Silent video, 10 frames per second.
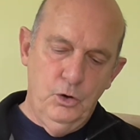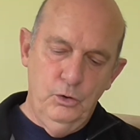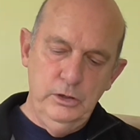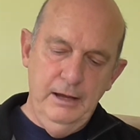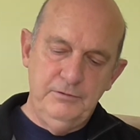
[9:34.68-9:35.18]

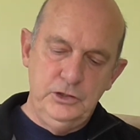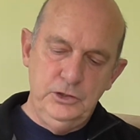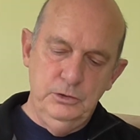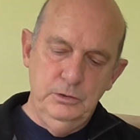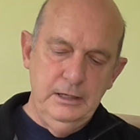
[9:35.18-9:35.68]
All you have to
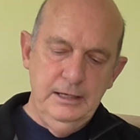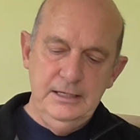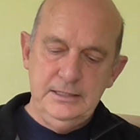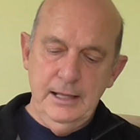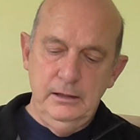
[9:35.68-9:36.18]
do
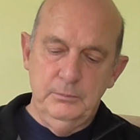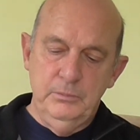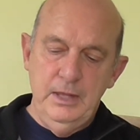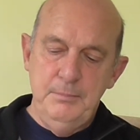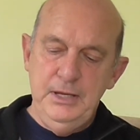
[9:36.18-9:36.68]
is tell
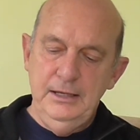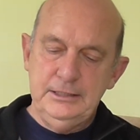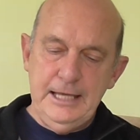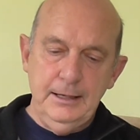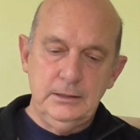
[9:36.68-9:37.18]
them they're being
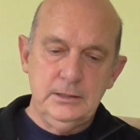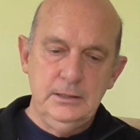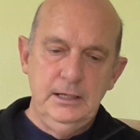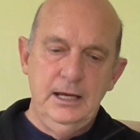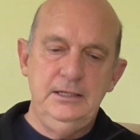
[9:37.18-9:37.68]
attacked
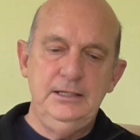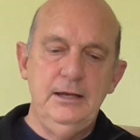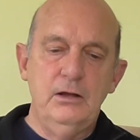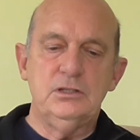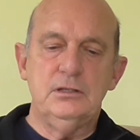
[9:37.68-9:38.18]
and
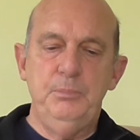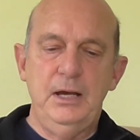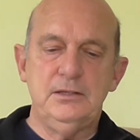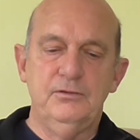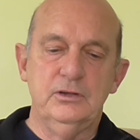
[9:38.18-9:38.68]
denounce the
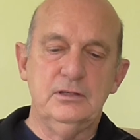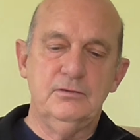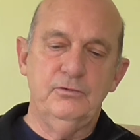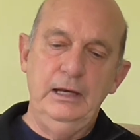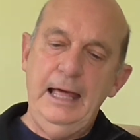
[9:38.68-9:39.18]

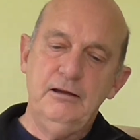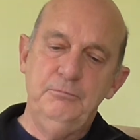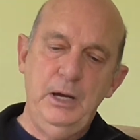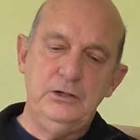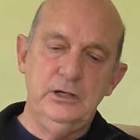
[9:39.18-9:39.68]
pacifists for lack
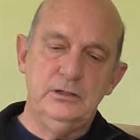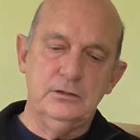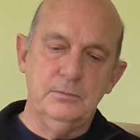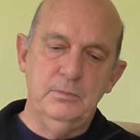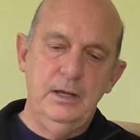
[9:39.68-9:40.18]
of
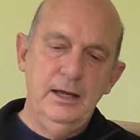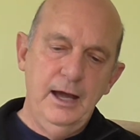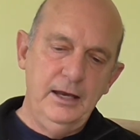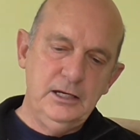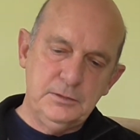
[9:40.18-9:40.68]
patriotism
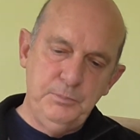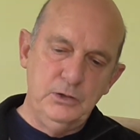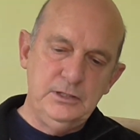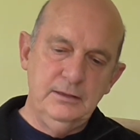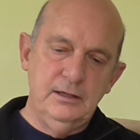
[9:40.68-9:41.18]
and
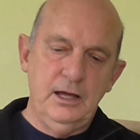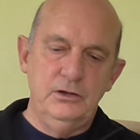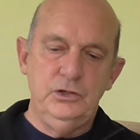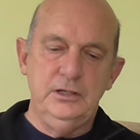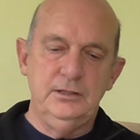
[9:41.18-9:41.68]
exposing the
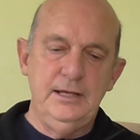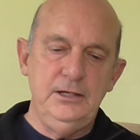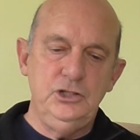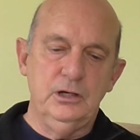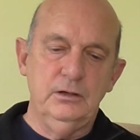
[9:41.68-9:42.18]
country to
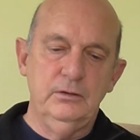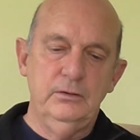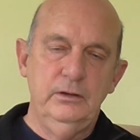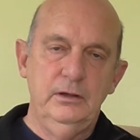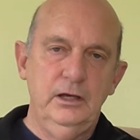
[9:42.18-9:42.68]
danger.
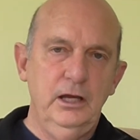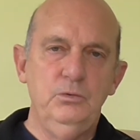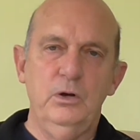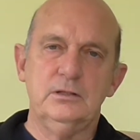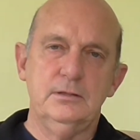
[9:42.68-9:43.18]

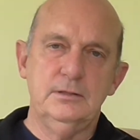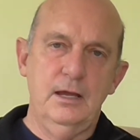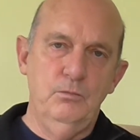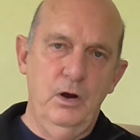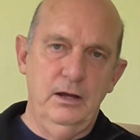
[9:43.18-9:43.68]
It works the
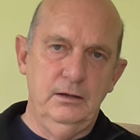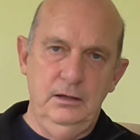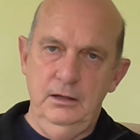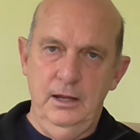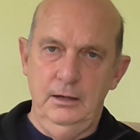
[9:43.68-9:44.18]
same way
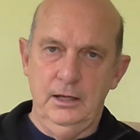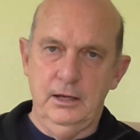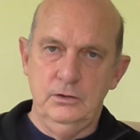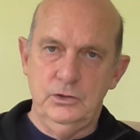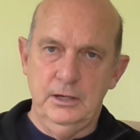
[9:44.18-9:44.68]
in any
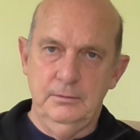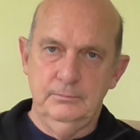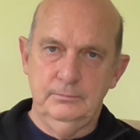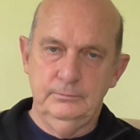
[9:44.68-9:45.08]
country."